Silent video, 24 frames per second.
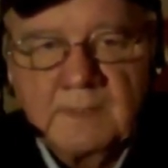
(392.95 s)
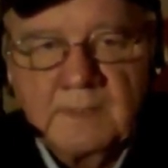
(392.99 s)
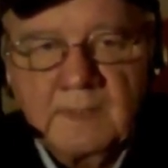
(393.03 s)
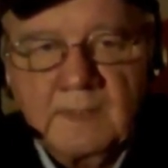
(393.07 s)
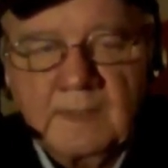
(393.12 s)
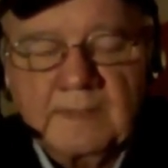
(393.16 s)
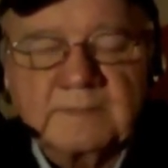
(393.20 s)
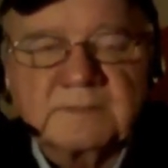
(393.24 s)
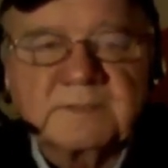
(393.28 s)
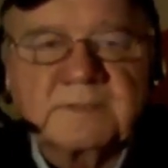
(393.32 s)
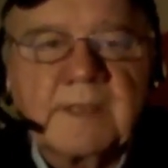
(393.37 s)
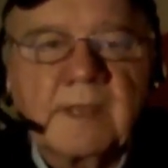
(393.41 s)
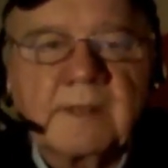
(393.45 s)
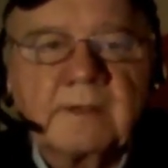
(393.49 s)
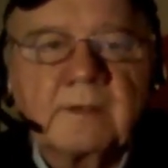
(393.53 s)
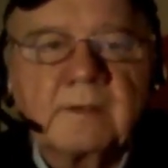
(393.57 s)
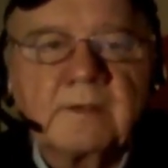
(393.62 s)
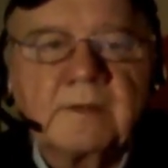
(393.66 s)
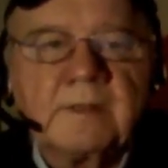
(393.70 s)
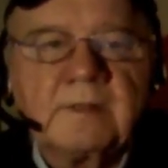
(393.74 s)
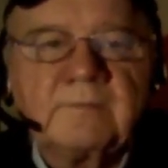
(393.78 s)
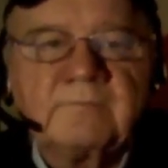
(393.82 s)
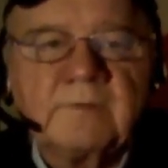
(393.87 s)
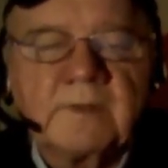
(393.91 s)
On a Saturday
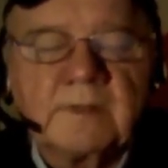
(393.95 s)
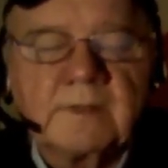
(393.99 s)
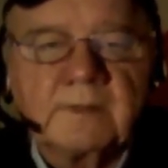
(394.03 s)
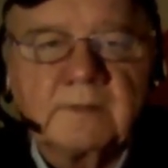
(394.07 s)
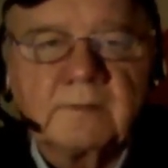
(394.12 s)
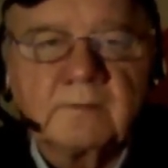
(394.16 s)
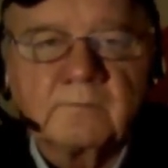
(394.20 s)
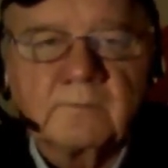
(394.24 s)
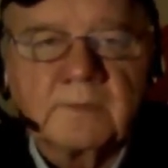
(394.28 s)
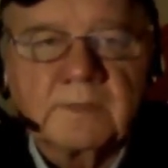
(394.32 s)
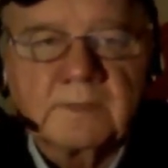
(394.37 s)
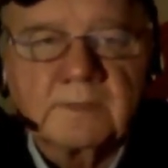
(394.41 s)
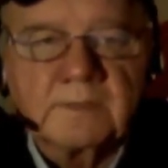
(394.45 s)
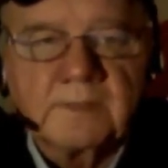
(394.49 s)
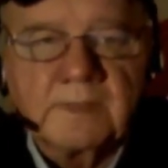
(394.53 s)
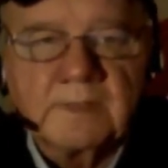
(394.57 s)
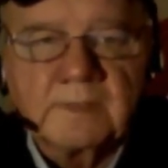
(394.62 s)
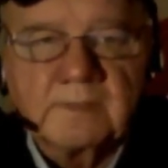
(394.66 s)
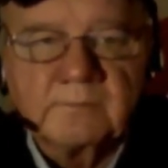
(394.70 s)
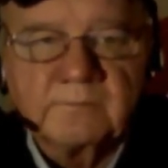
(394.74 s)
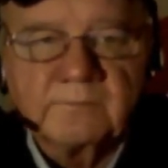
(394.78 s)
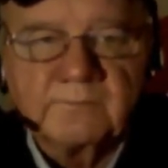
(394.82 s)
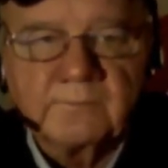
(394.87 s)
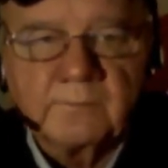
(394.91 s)
evening, Rick
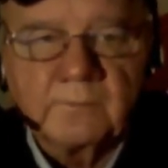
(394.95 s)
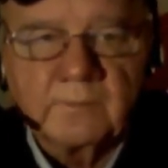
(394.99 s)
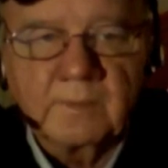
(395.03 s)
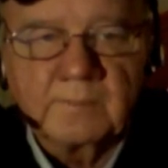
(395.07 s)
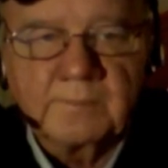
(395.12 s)
Needham for